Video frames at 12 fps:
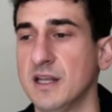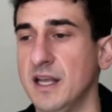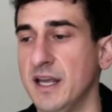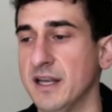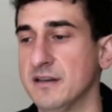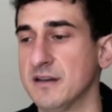
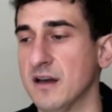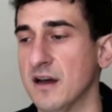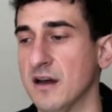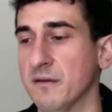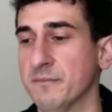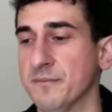And
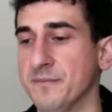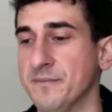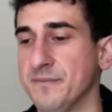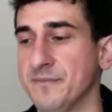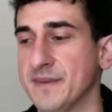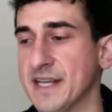um,
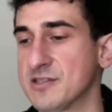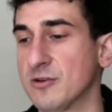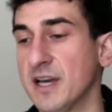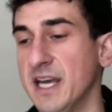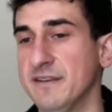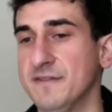that's
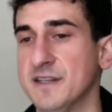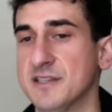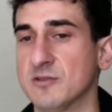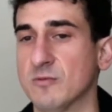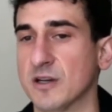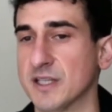okay. If it
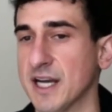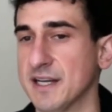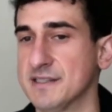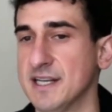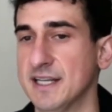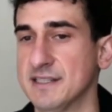doesn't work, I
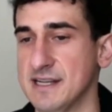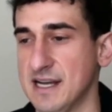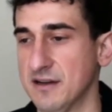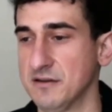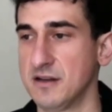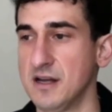can take it
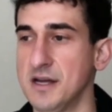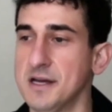down.